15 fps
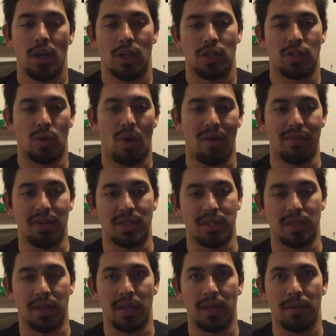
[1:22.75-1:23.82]
So
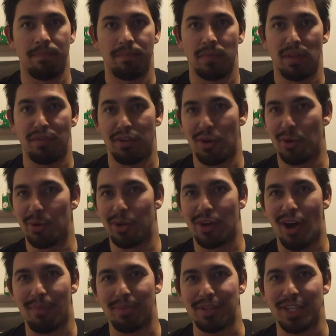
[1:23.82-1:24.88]
obviously, if you go to a
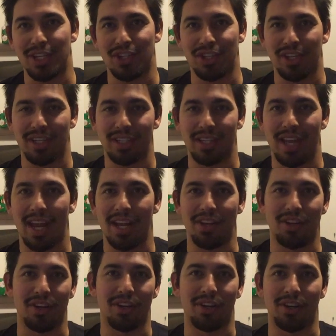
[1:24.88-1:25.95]
competition and
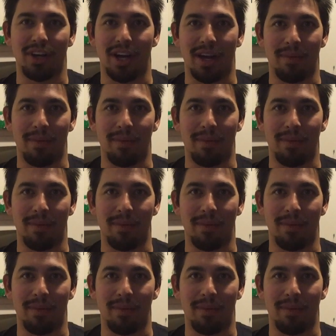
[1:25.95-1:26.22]
you're